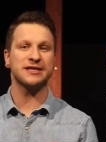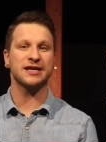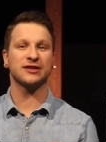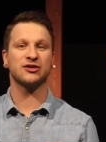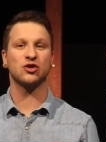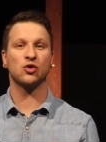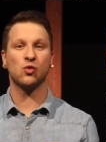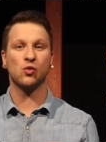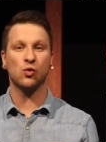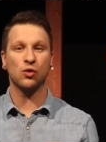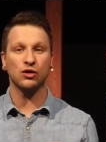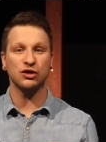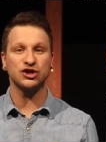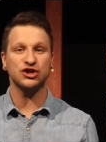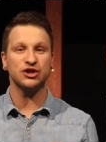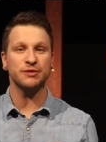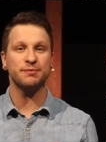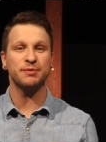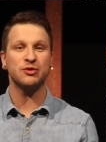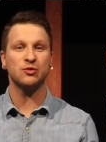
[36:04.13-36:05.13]
that the
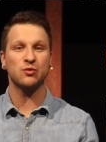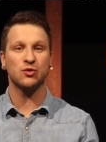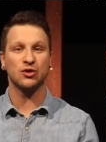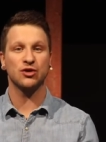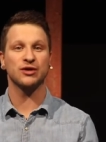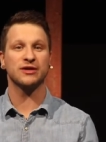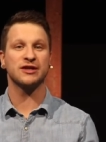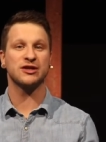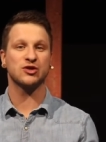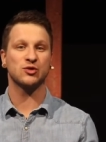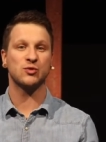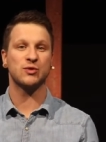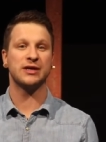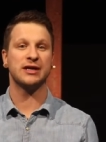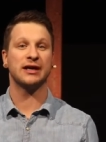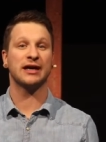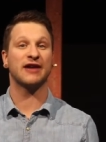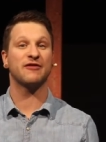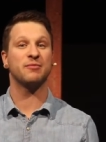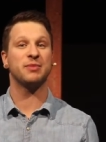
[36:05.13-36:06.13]
worship and word this
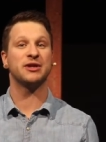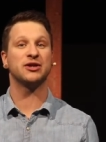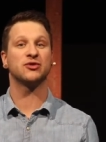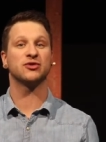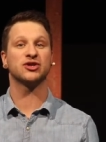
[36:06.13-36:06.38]
week have been